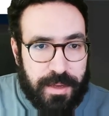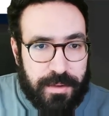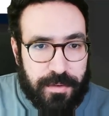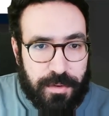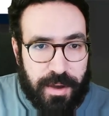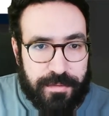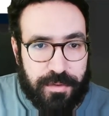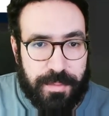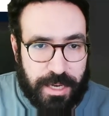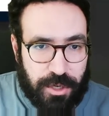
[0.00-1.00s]
So you have to
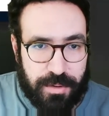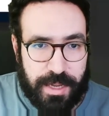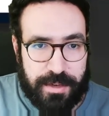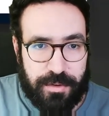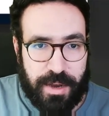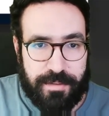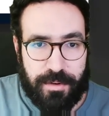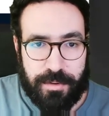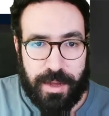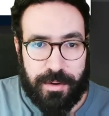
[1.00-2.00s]
make sure that you have
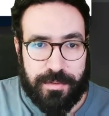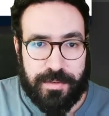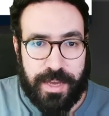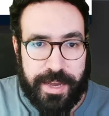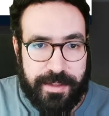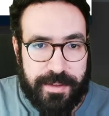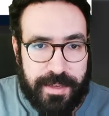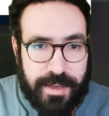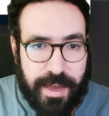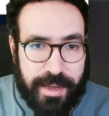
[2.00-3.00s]
localhost
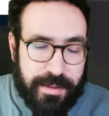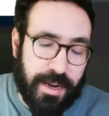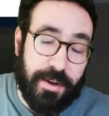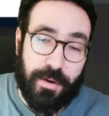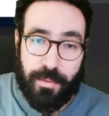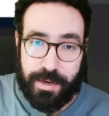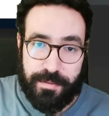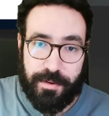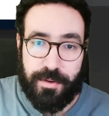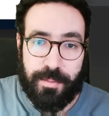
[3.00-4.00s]
8089 or
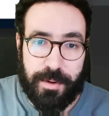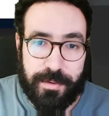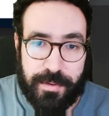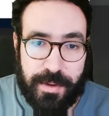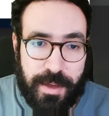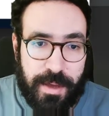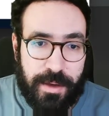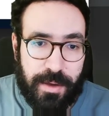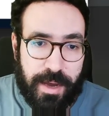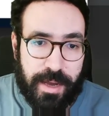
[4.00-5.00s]
whatever you put
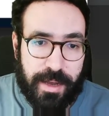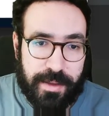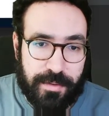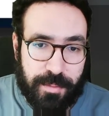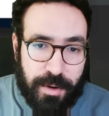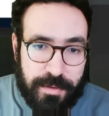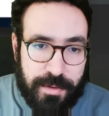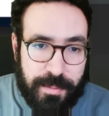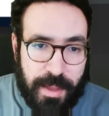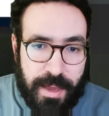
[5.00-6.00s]
as a port,
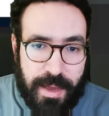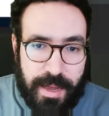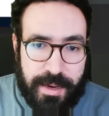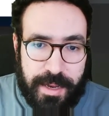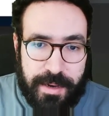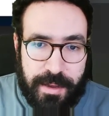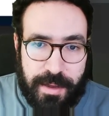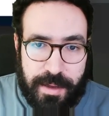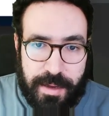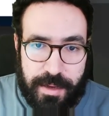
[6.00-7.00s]
and then
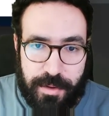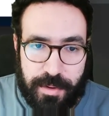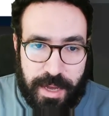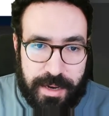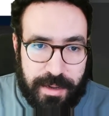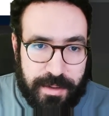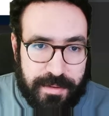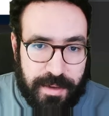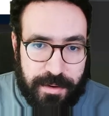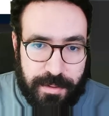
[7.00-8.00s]
you can
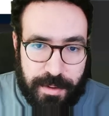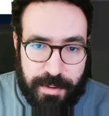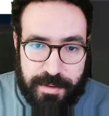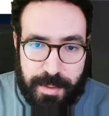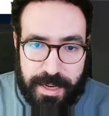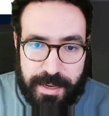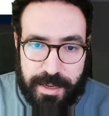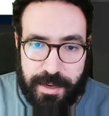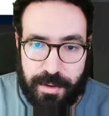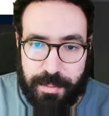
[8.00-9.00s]
send a request by
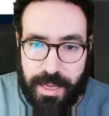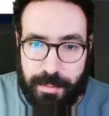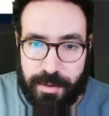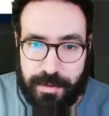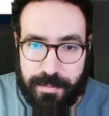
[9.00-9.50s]
clicking the play button.